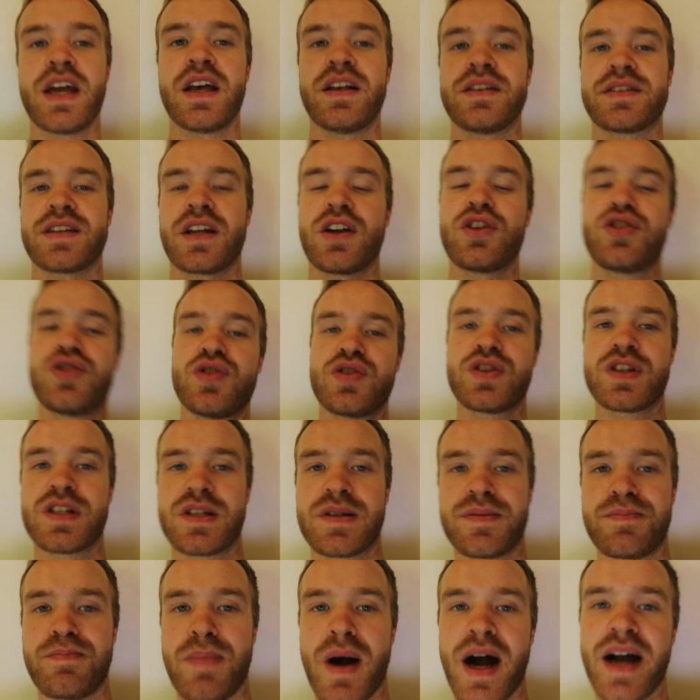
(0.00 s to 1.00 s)
is that you should
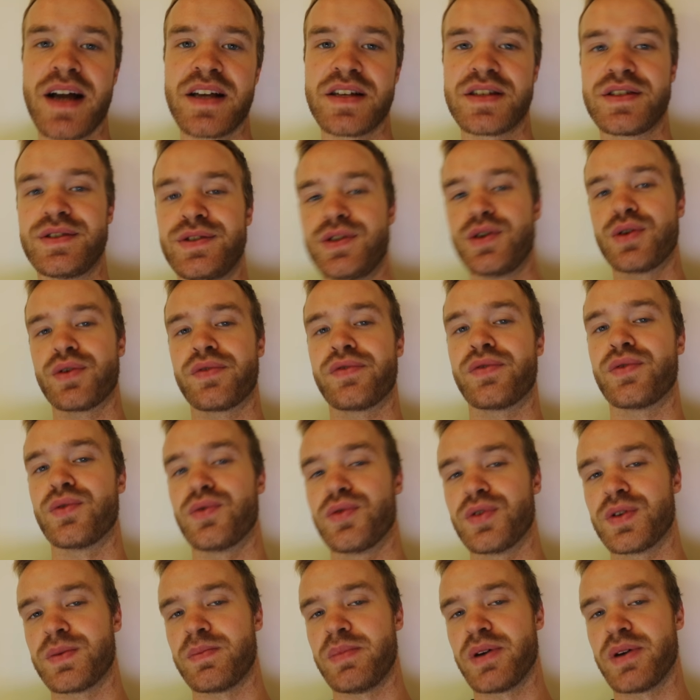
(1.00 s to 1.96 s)
spice your food,